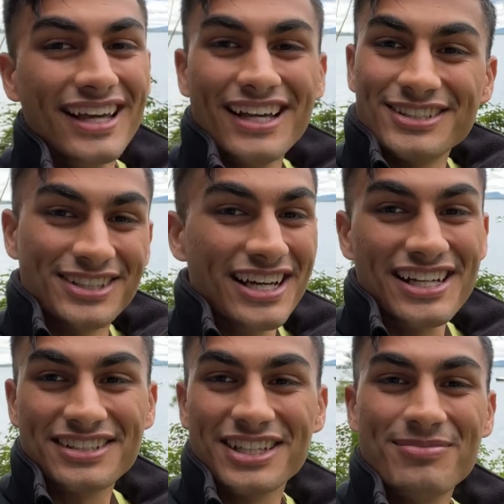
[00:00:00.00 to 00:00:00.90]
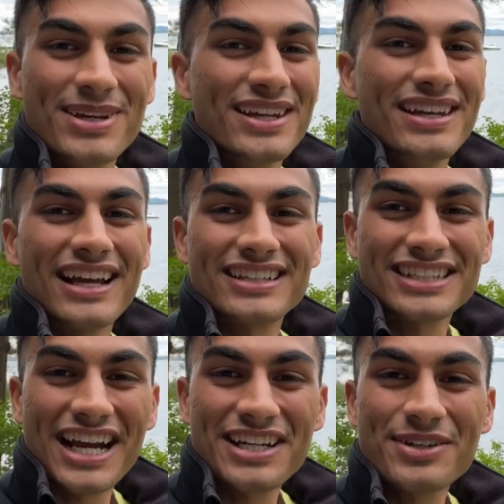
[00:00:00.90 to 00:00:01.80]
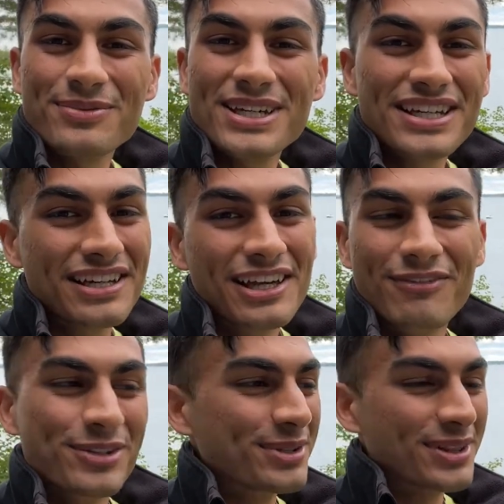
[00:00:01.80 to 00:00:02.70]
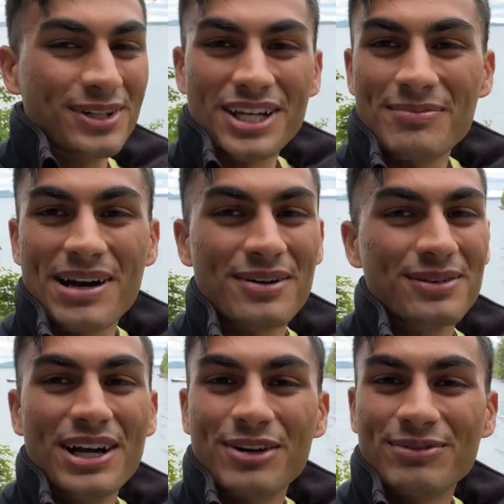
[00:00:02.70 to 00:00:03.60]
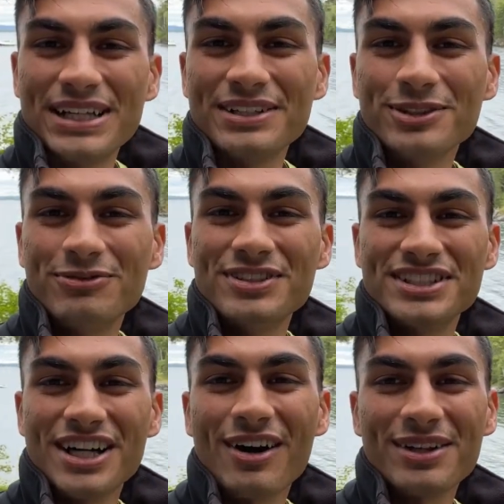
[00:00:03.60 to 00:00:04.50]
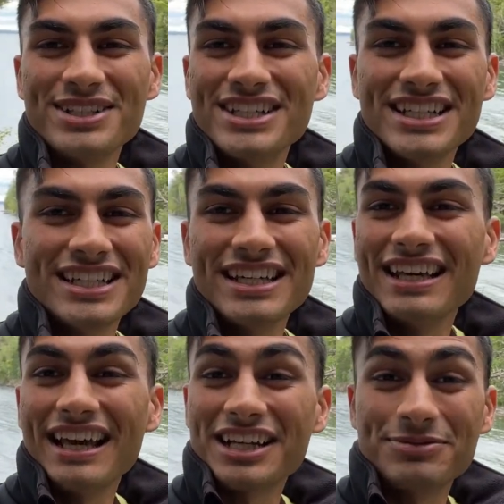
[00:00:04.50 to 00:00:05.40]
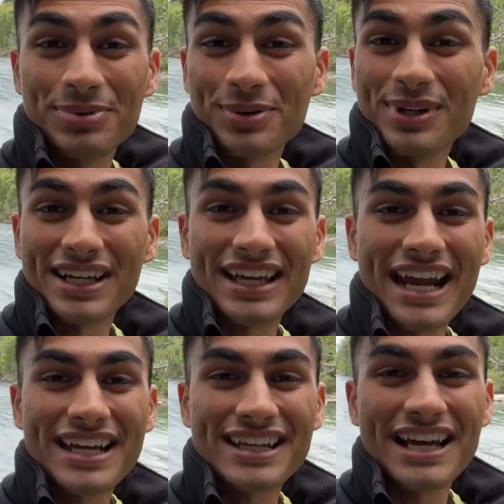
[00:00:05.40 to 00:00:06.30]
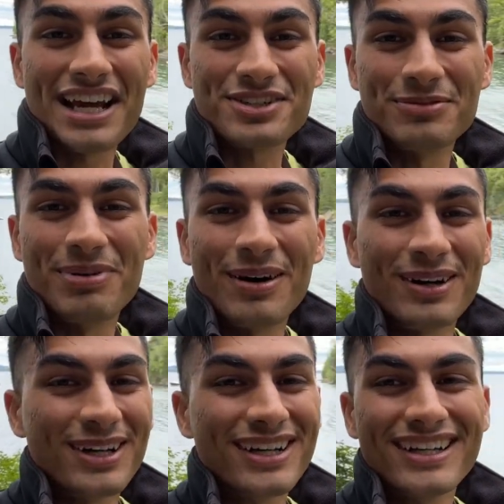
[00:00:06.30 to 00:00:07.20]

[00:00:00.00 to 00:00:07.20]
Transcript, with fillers: So yeah, it's gonna be an exciting week filled with learning about renal physiology, exploring Acadia National Park.